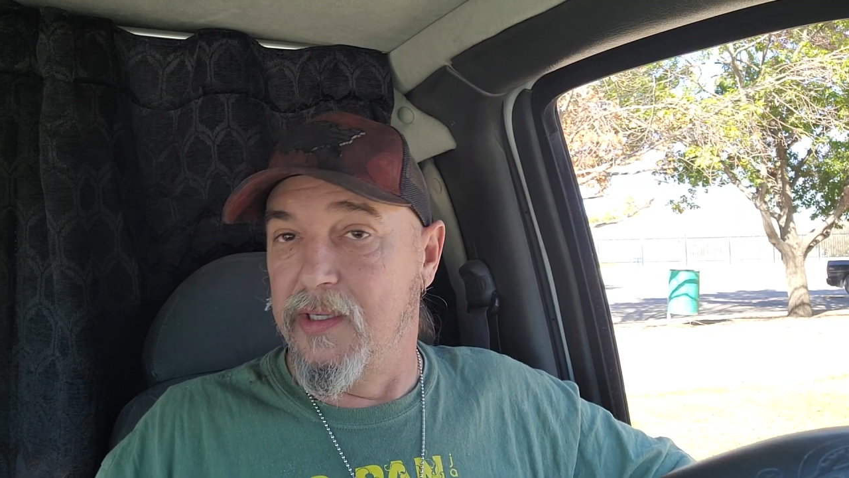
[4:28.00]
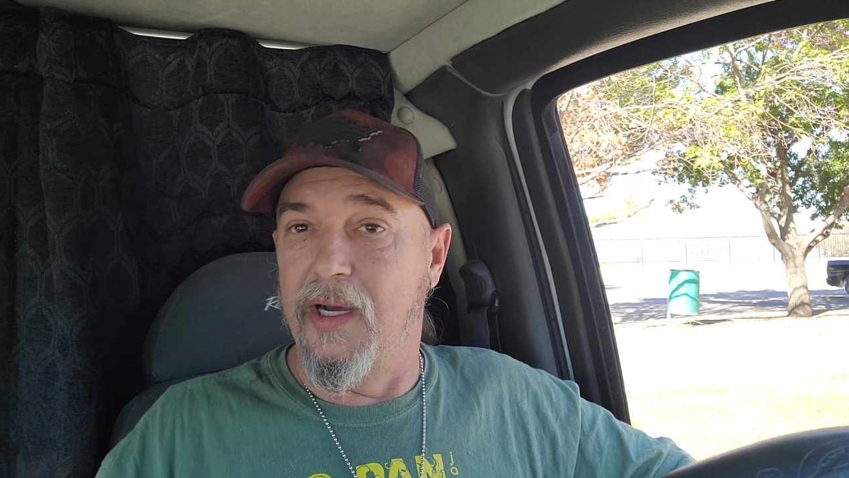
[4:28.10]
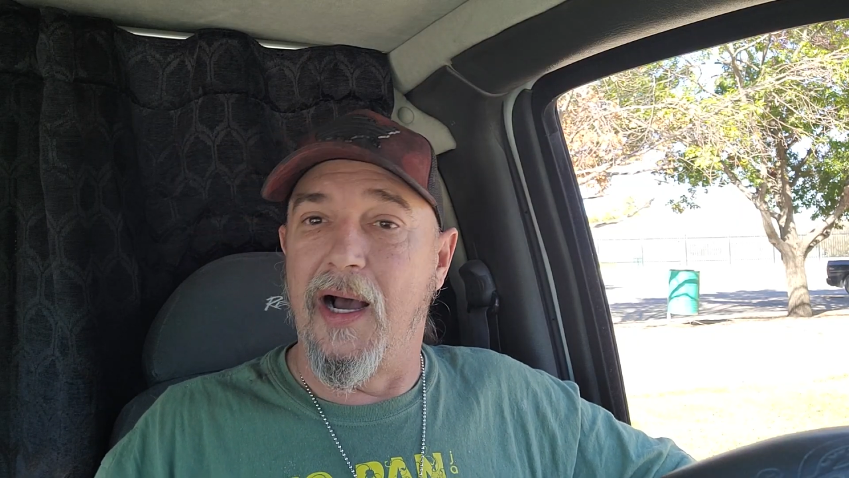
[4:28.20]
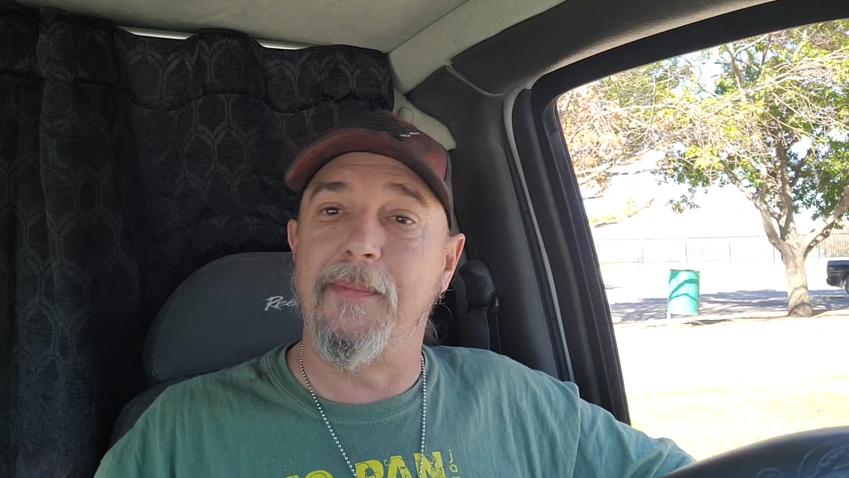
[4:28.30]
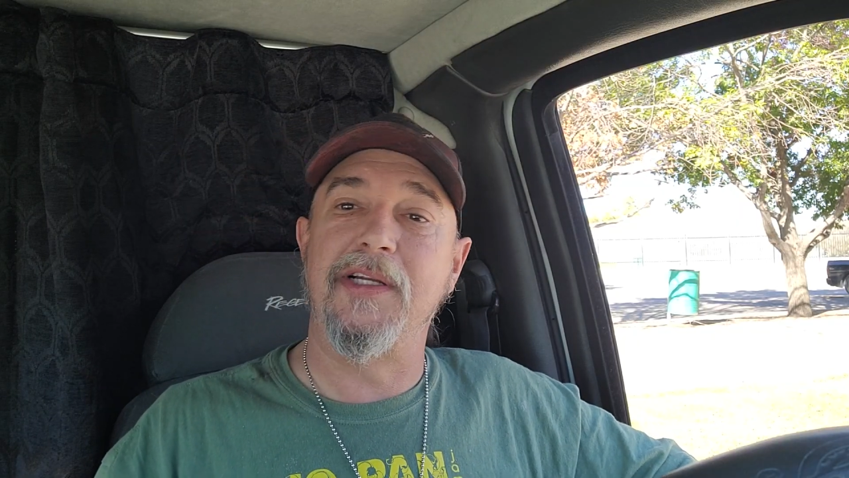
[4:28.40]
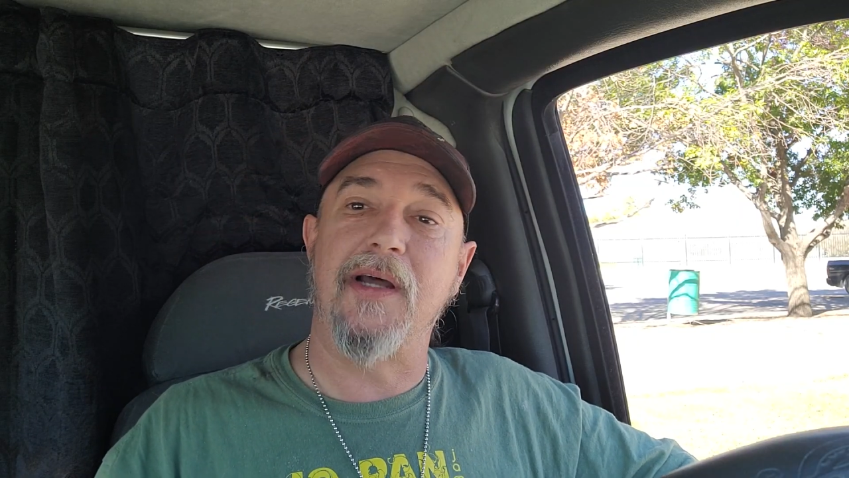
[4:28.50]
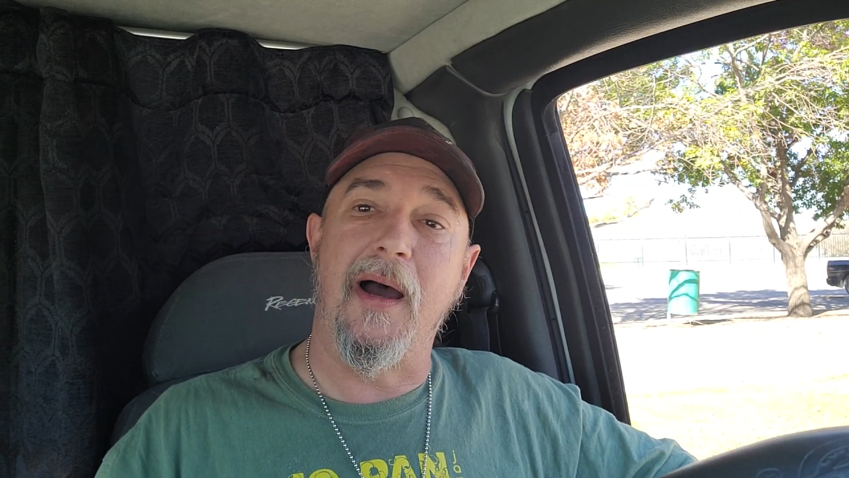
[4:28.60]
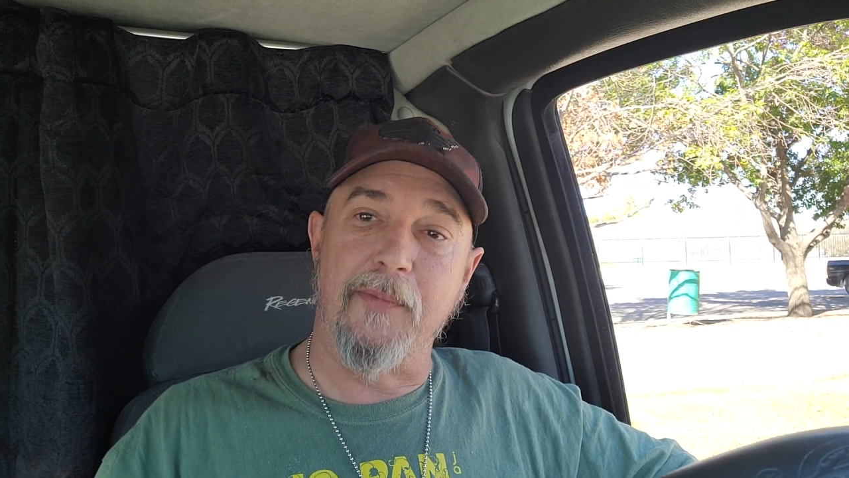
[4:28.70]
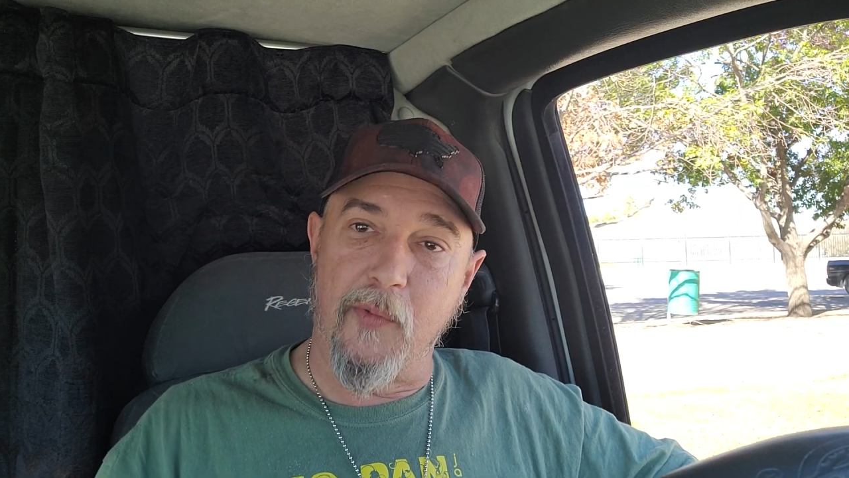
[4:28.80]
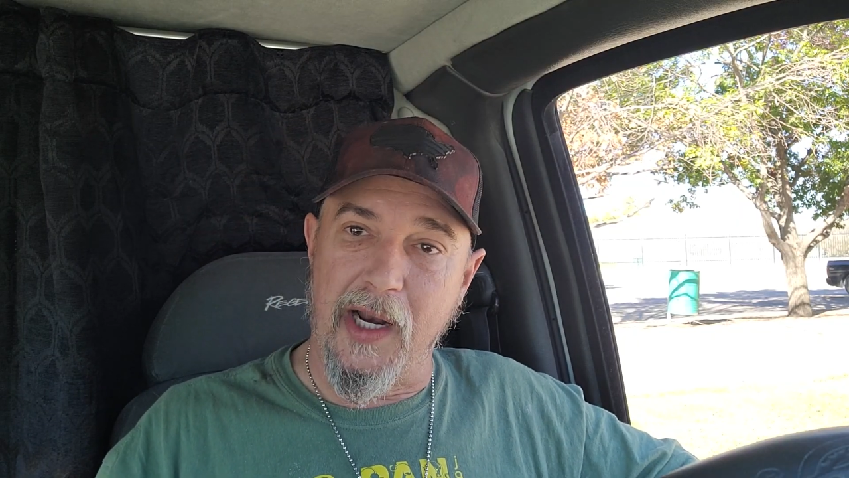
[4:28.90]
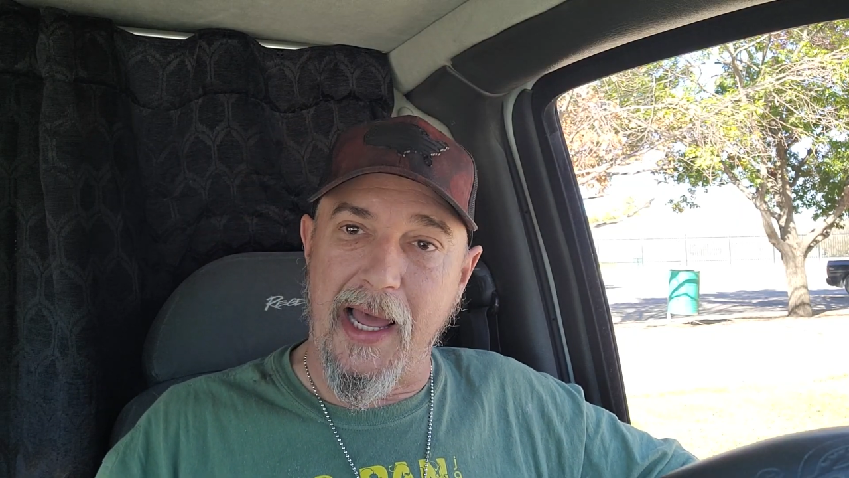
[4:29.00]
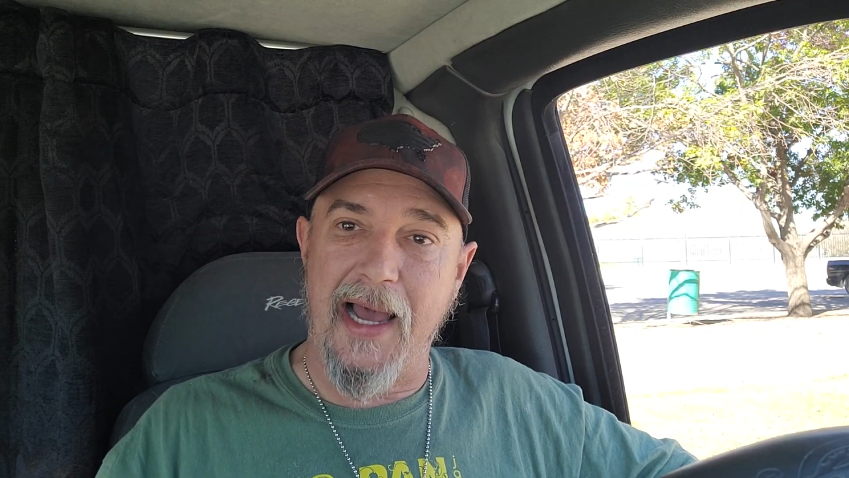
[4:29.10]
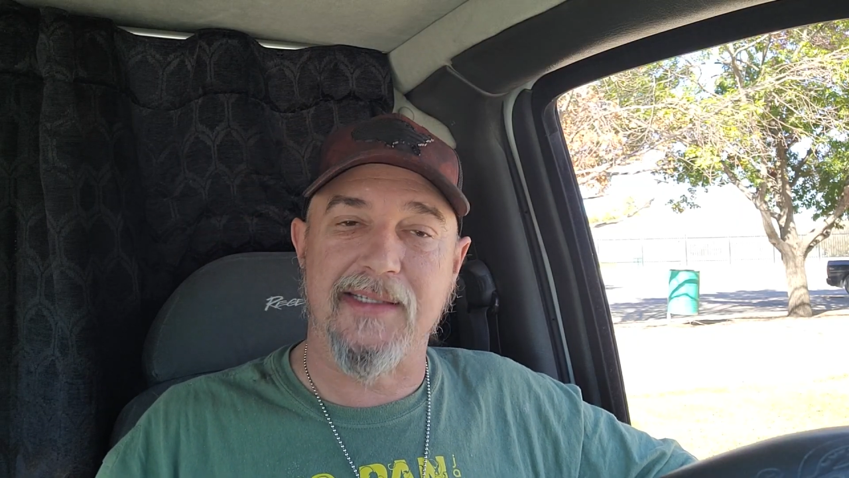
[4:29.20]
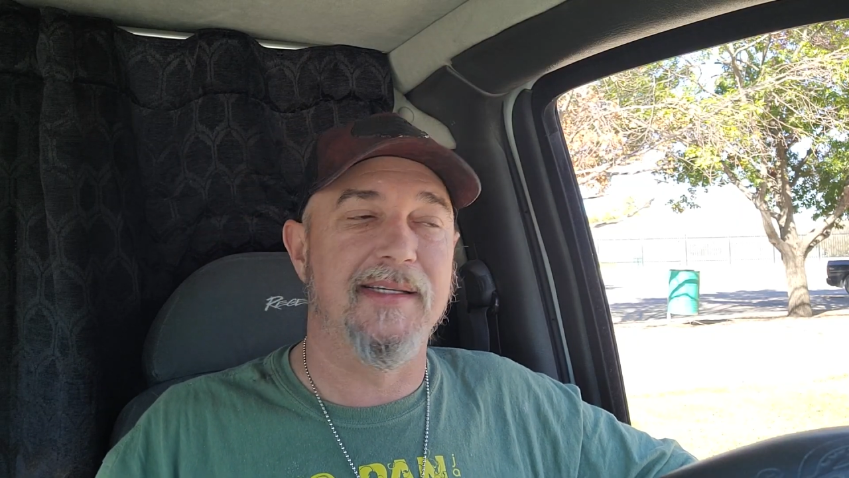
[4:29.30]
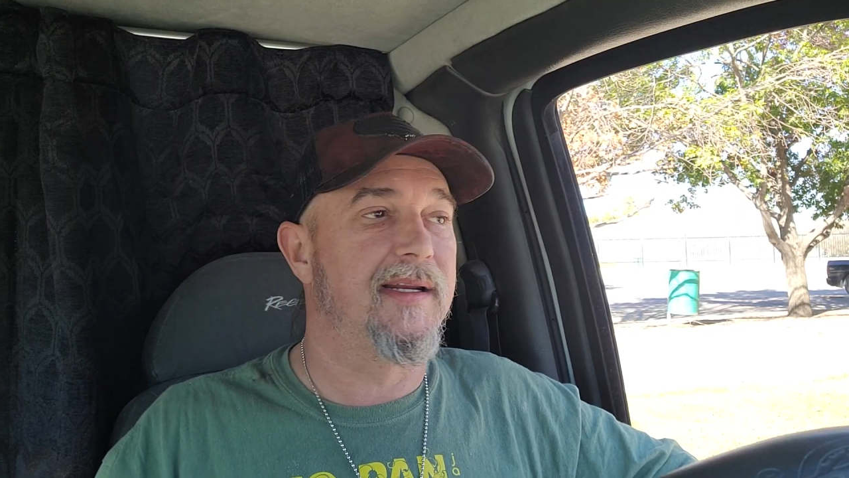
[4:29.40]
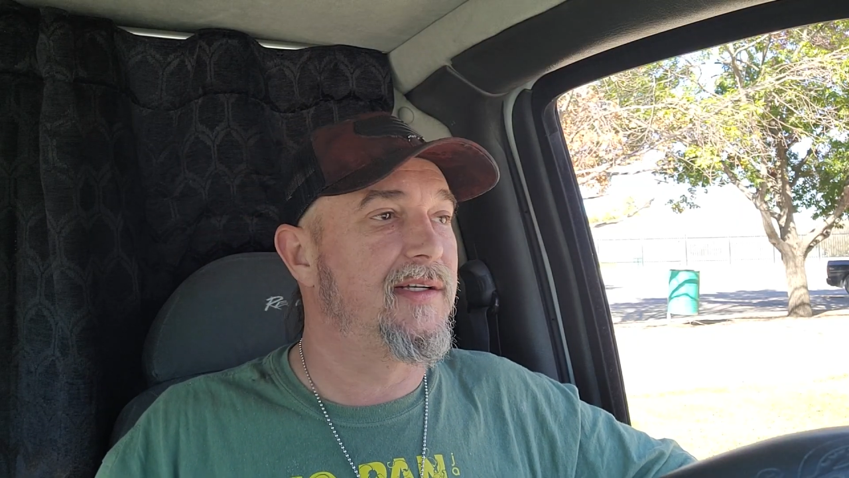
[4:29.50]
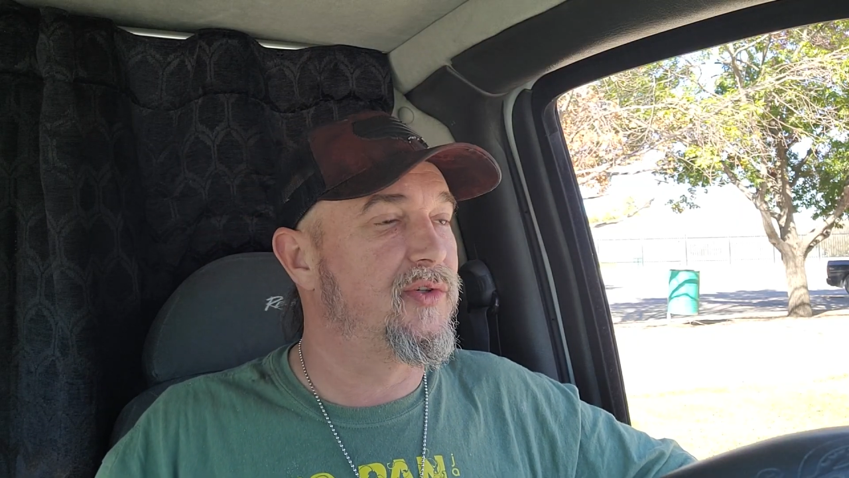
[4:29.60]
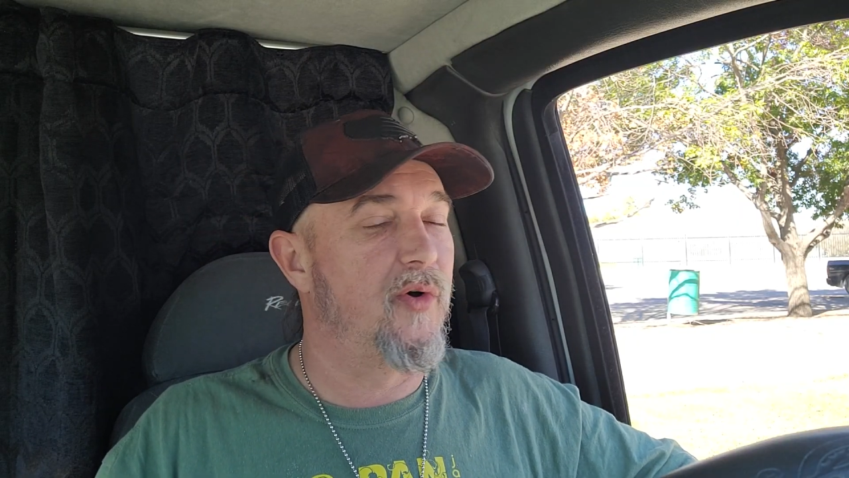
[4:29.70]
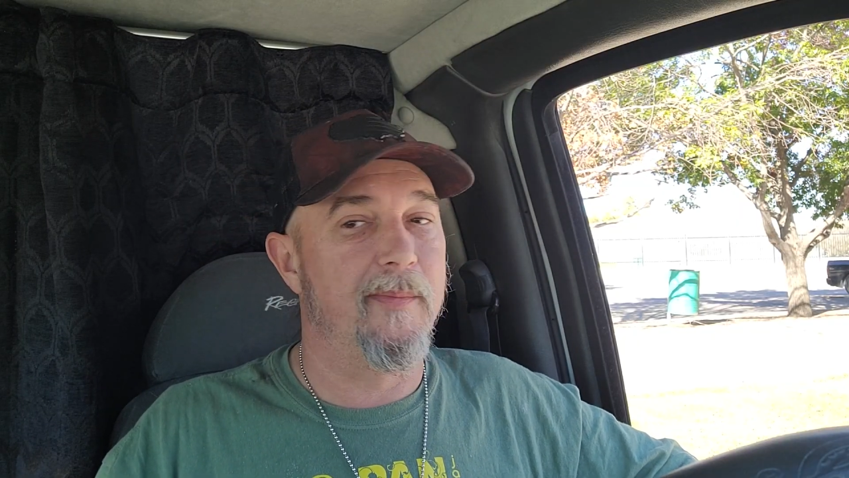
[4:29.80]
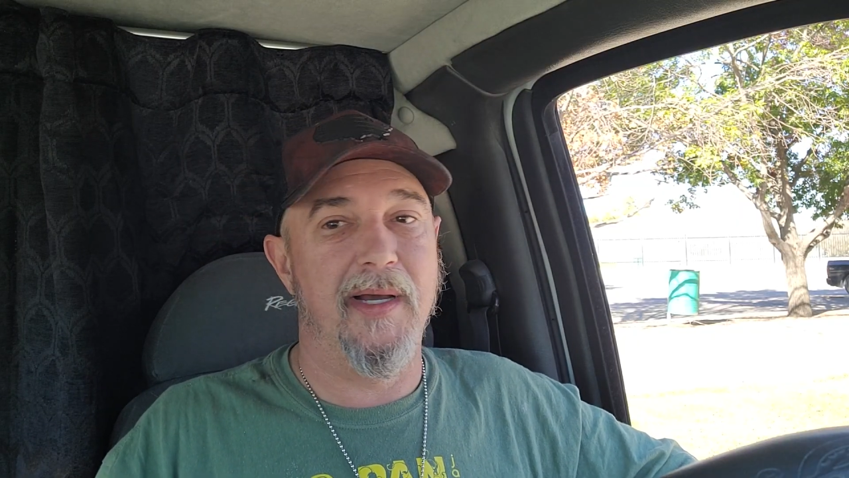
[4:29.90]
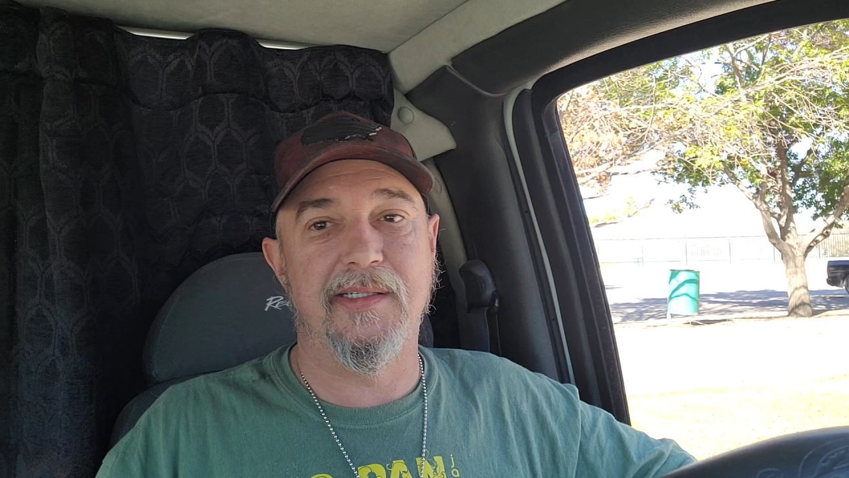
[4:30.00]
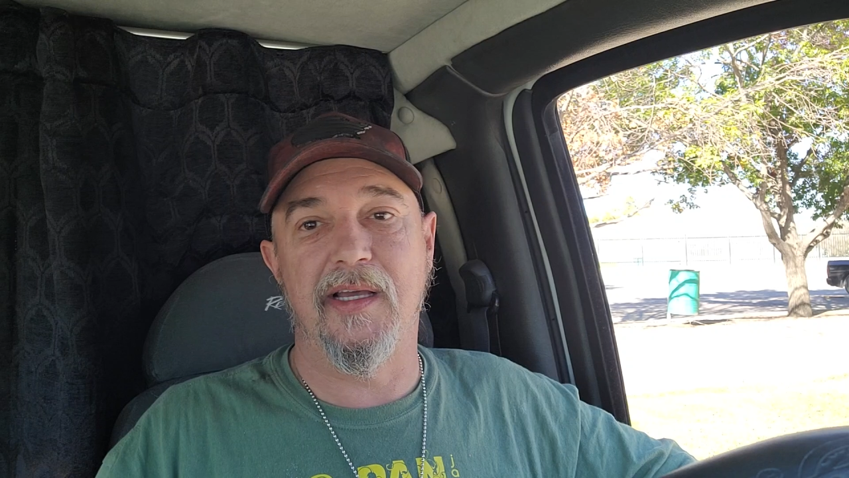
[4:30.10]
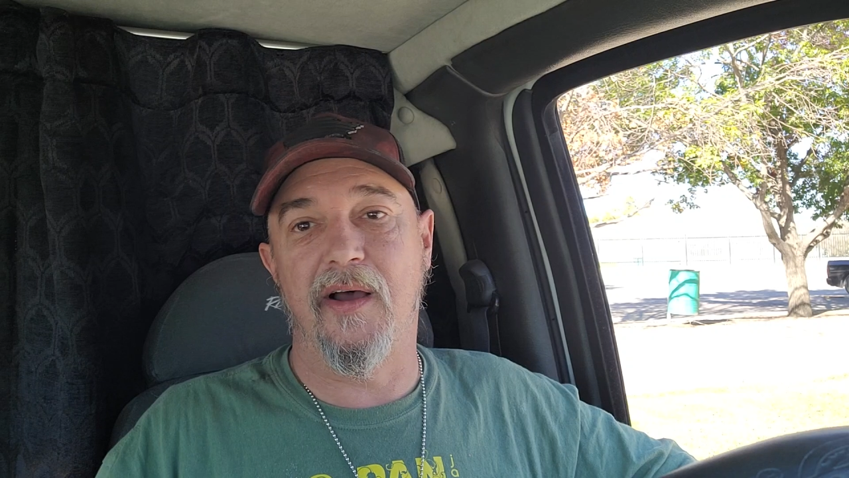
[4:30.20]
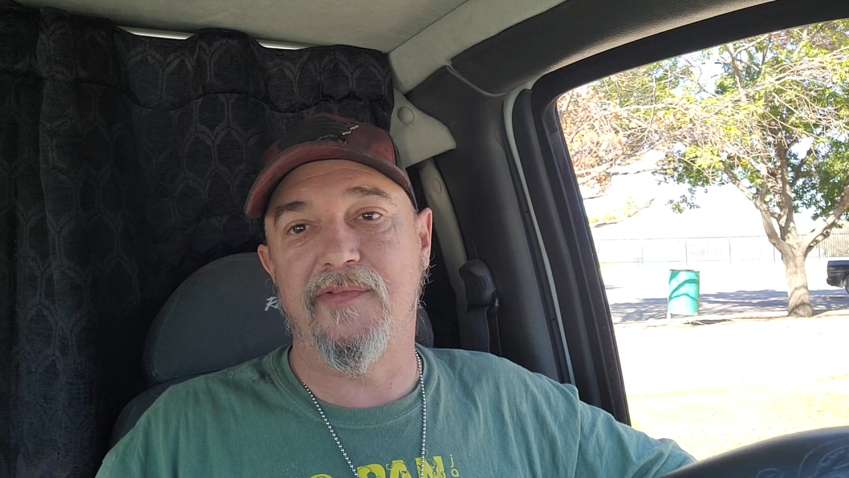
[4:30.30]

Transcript: I'm relaxing, enjoying myself,